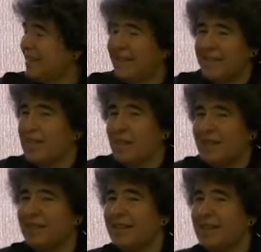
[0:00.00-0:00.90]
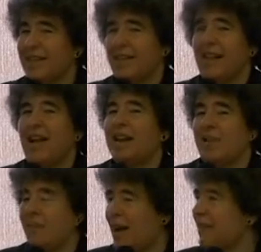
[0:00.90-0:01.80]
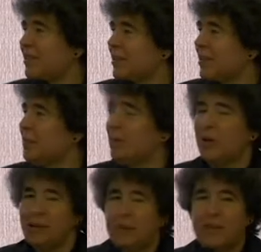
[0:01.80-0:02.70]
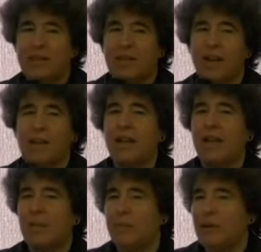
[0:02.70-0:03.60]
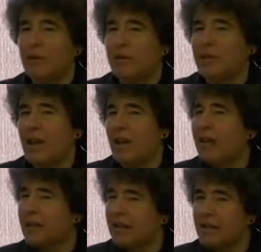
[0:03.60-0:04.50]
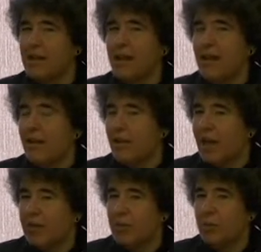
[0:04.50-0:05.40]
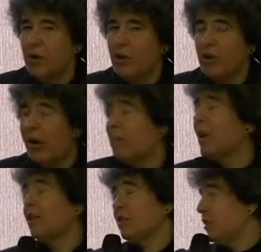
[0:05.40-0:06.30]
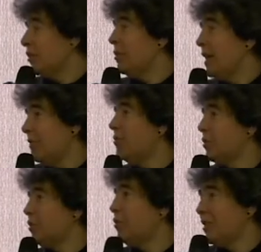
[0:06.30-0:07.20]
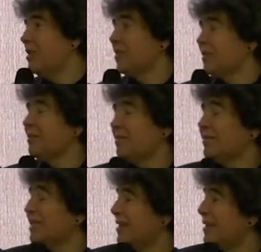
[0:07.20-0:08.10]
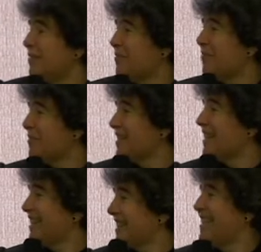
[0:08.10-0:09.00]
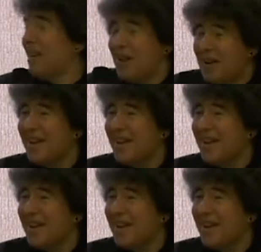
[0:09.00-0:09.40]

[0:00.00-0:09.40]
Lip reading: something that I never had to experience. By the time I came here, it was a highly valued program. We actually do have resources. So